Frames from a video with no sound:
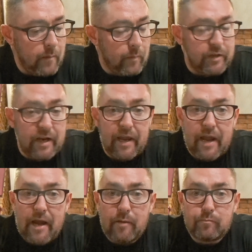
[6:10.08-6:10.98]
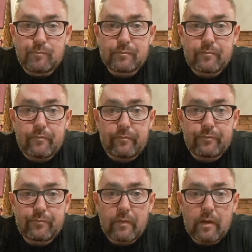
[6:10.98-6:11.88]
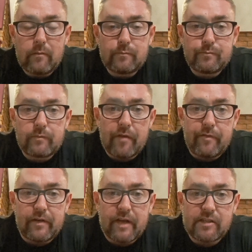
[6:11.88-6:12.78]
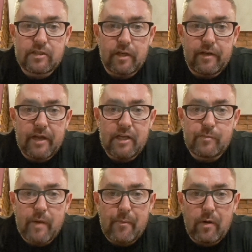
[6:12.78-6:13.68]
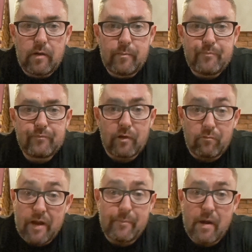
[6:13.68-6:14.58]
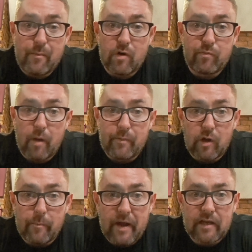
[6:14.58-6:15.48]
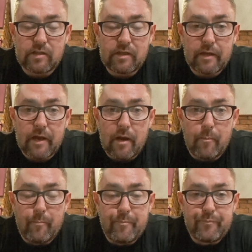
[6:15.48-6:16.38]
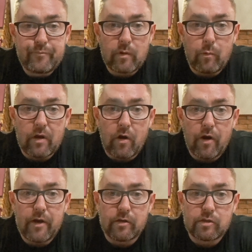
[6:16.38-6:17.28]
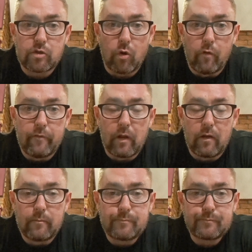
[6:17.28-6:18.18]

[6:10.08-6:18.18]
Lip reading: But then again, if you tested each pepper, the red pepper would probably come back with a higher Scoville